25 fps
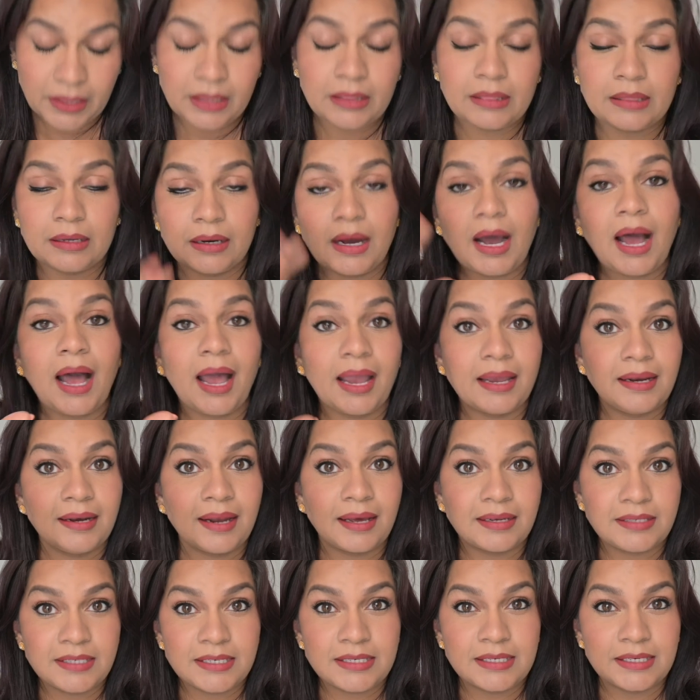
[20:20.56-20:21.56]
The
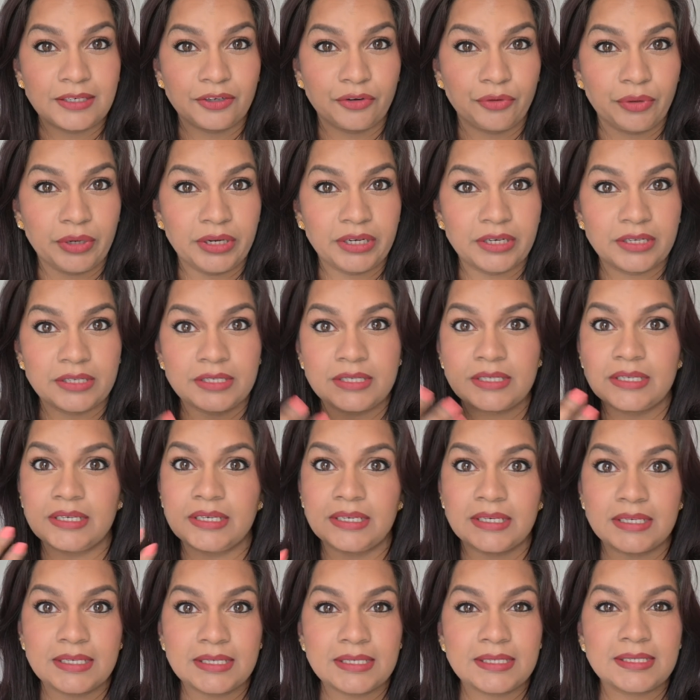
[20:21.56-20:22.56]
highlighted ingredient
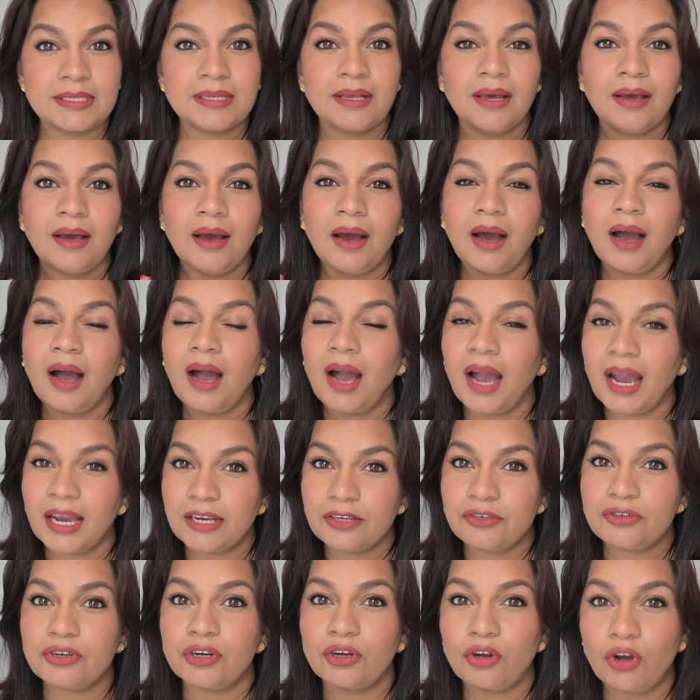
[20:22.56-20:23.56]
is
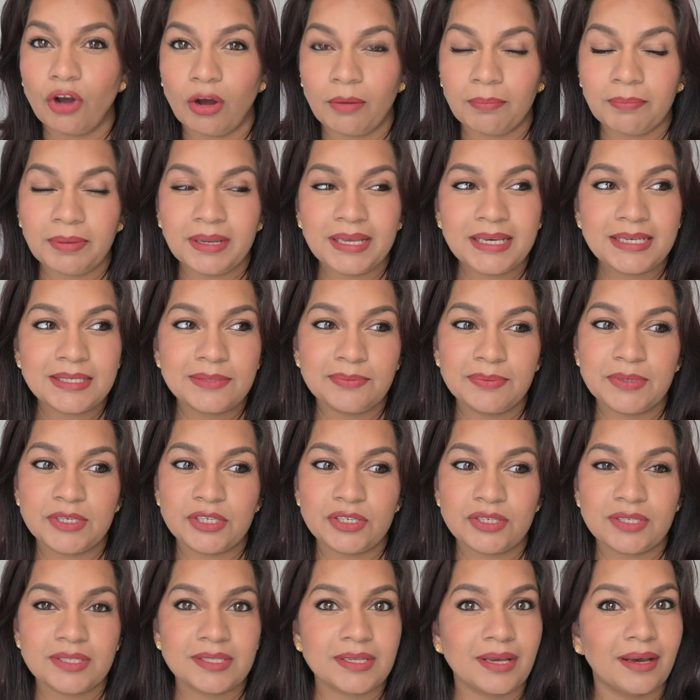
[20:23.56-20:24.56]
Hydra Complex, which
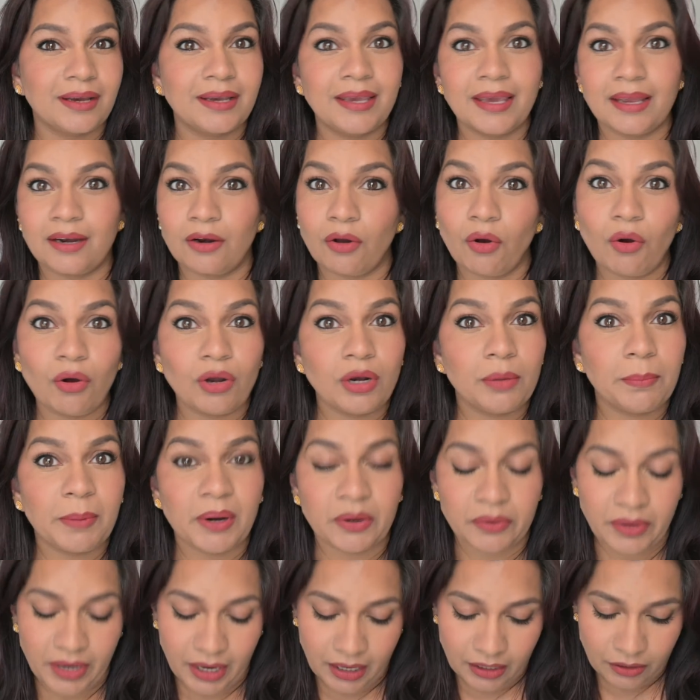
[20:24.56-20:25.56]
is again all
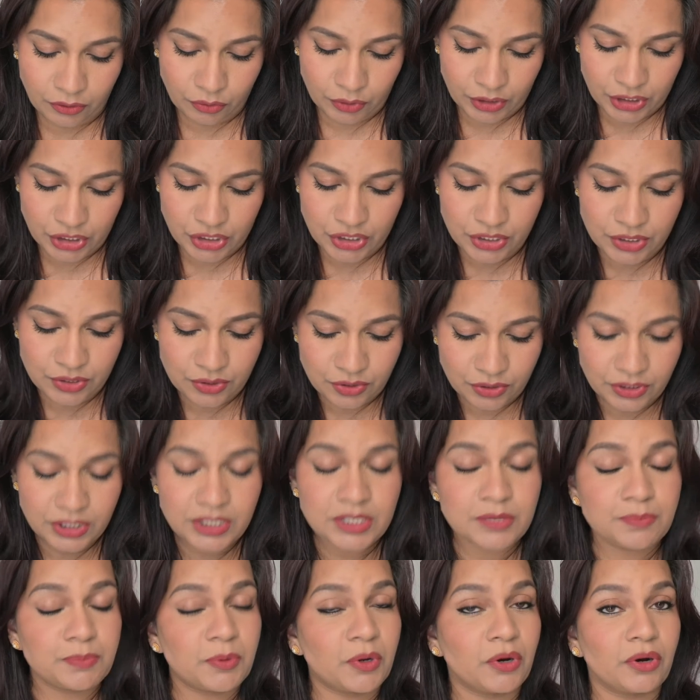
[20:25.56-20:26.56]
about hydration. So
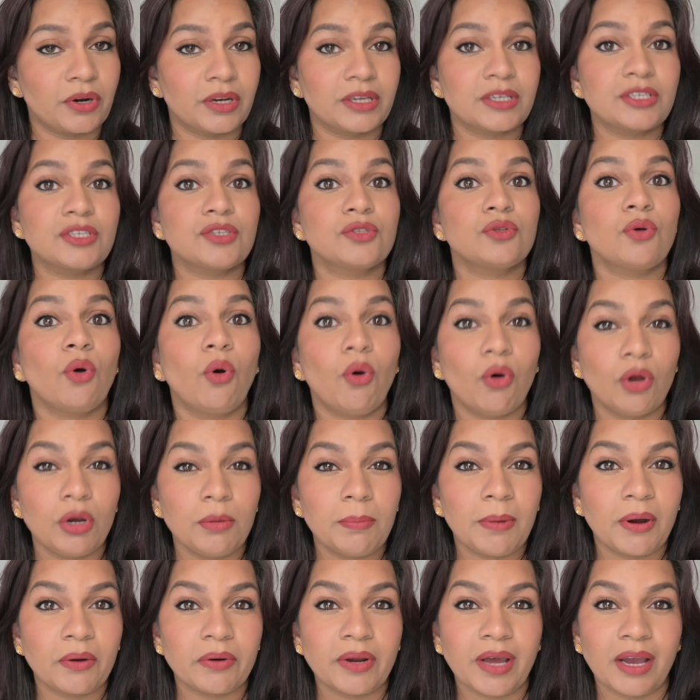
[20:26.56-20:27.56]
this product is all
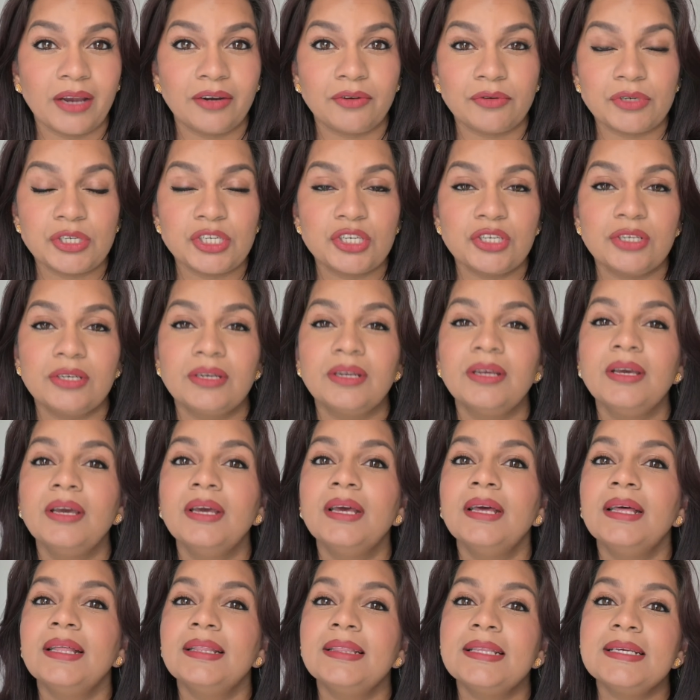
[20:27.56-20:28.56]
about hydration.
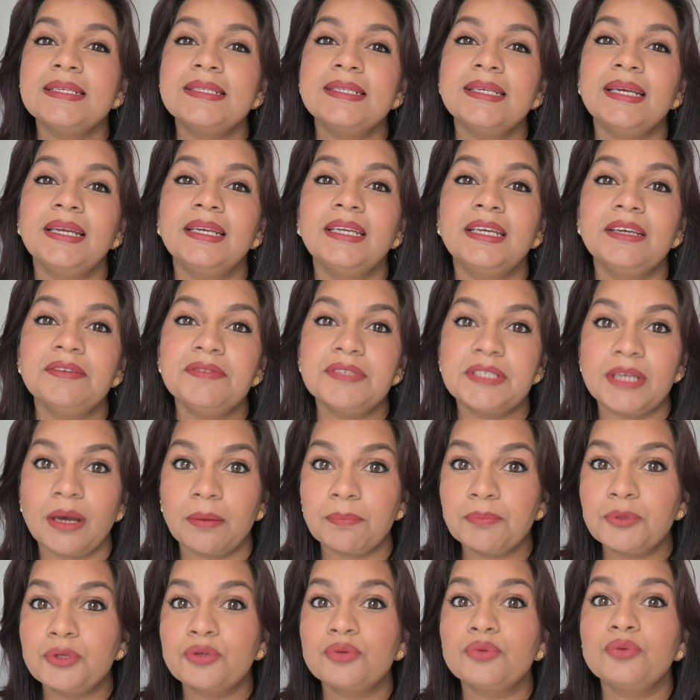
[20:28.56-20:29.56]
They say it gives
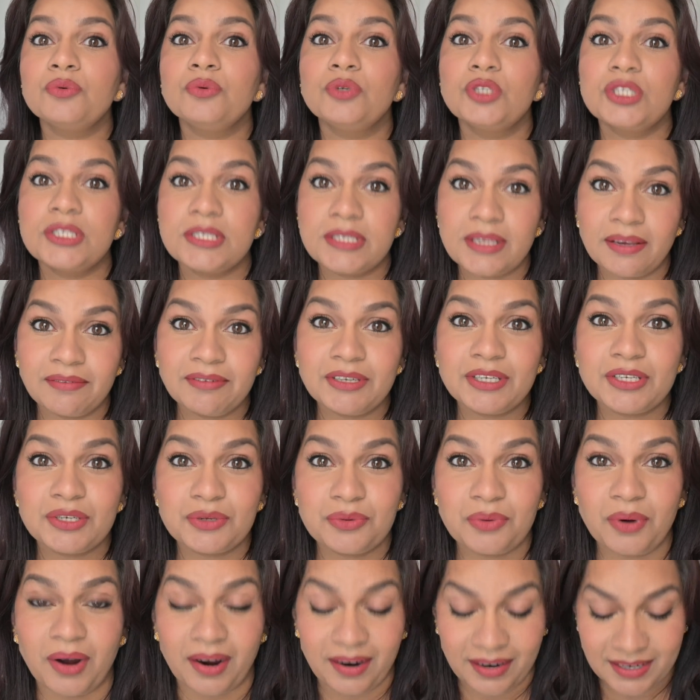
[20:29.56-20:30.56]
up to
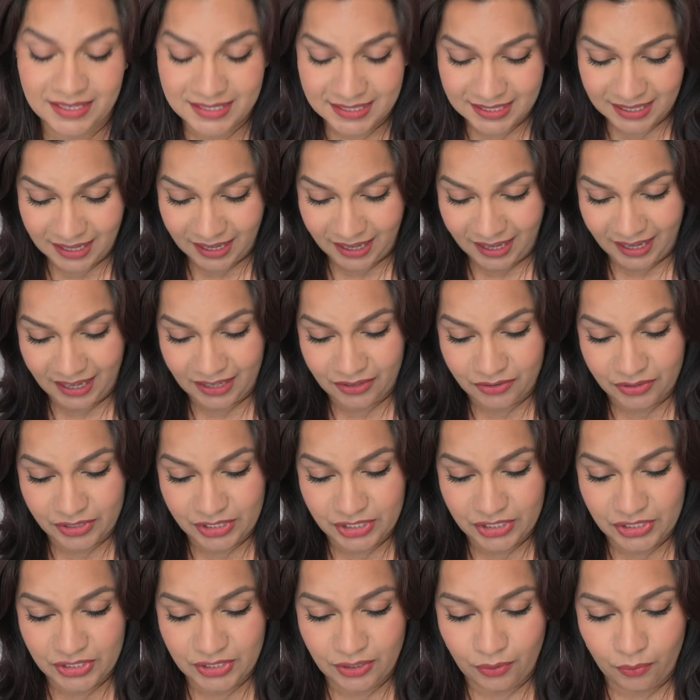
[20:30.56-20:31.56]
72 hours
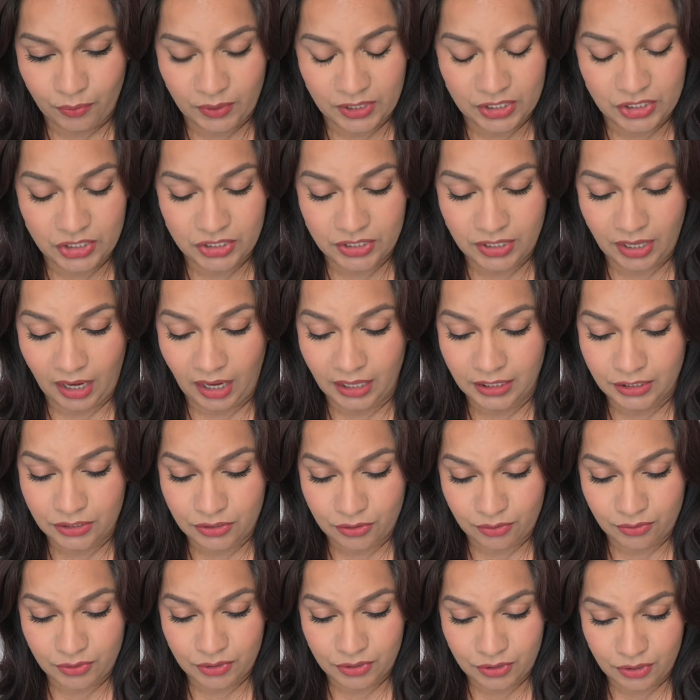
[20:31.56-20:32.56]
hydration, which I
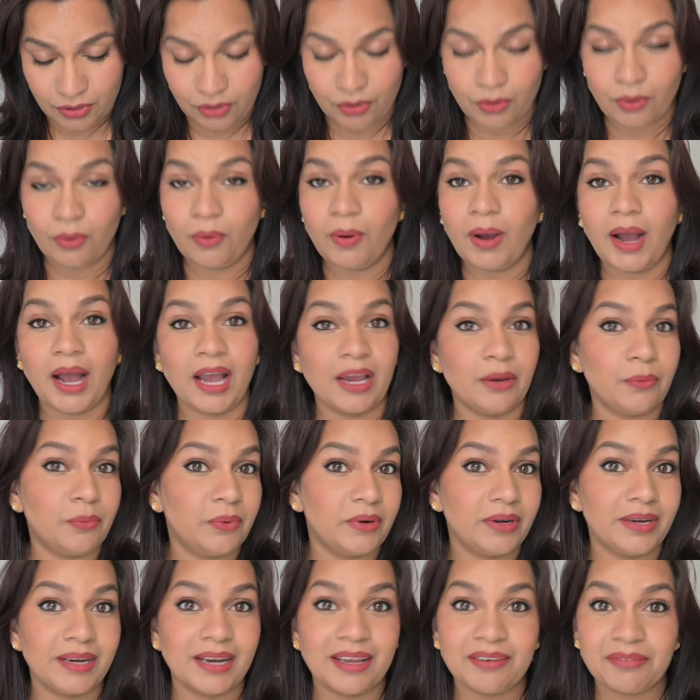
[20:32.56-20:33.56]
don't know. I
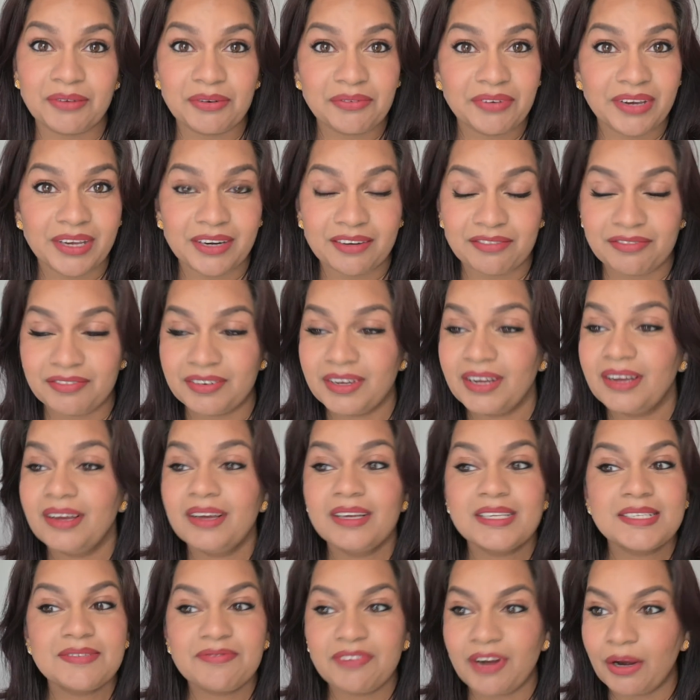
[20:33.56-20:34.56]
would never wear a
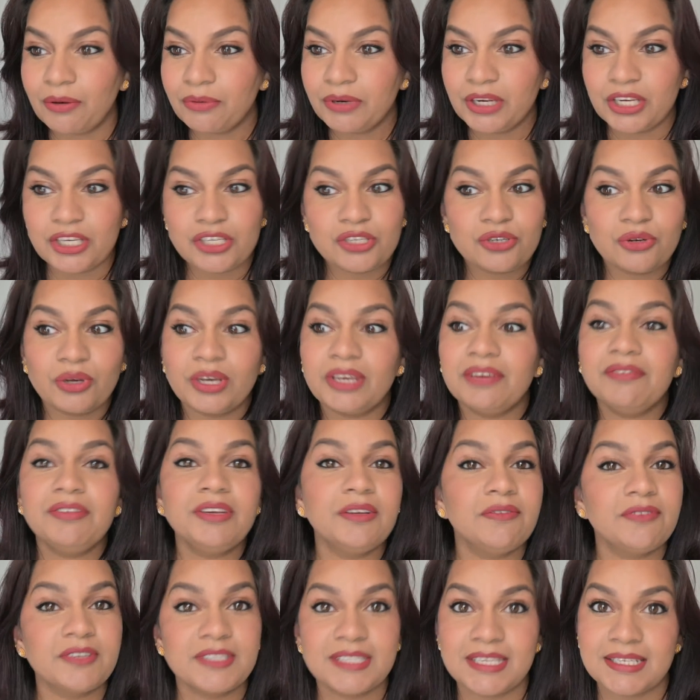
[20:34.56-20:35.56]
foundation, or even
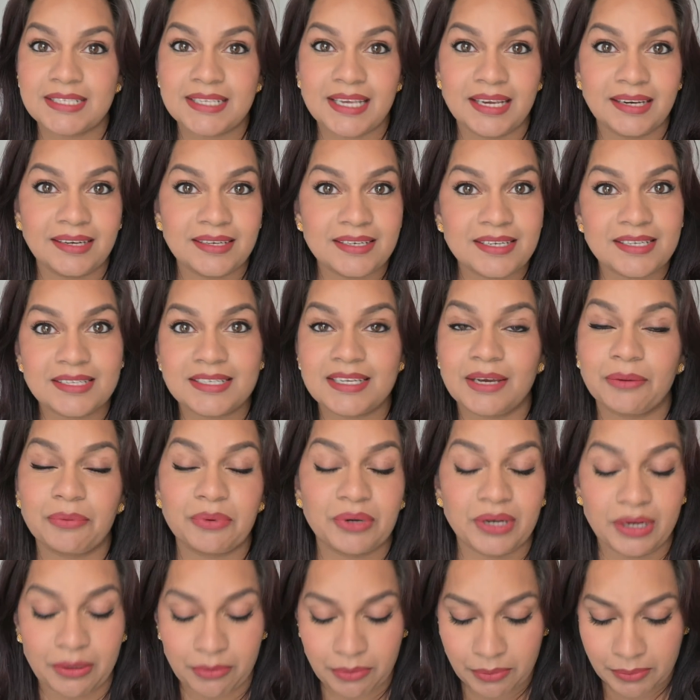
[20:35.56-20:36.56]
if it's a skin tint, I
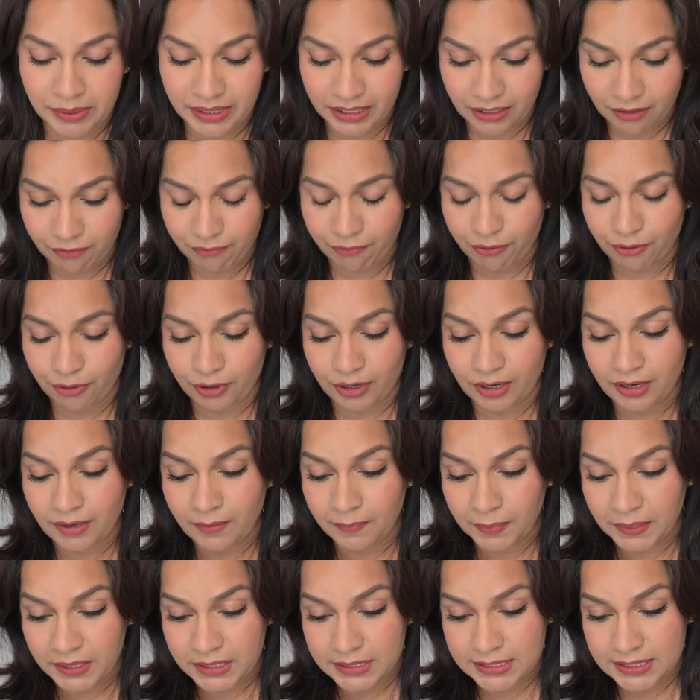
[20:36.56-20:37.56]
would never wear it for
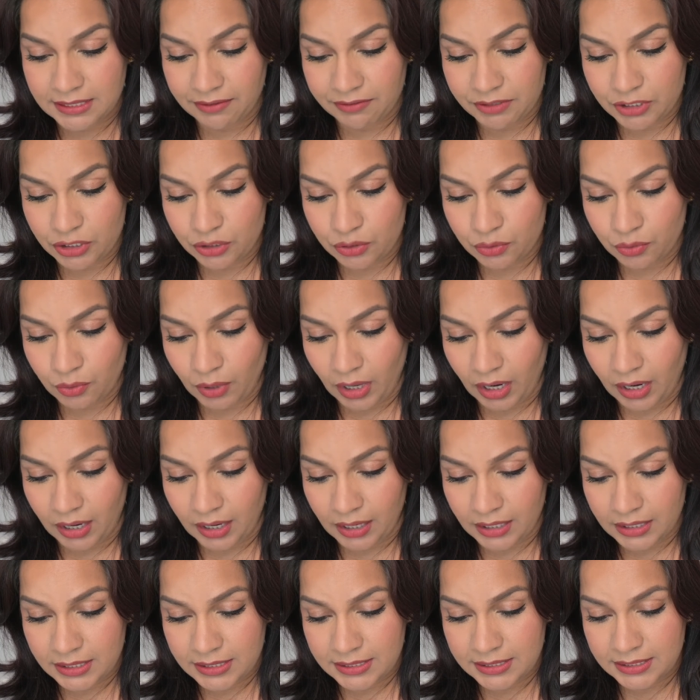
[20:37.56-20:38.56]
72
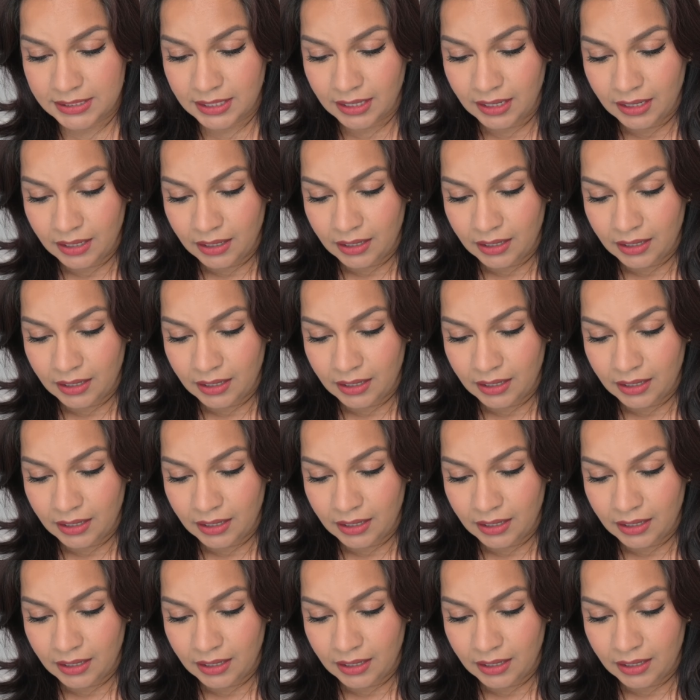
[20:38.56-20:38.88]
hours.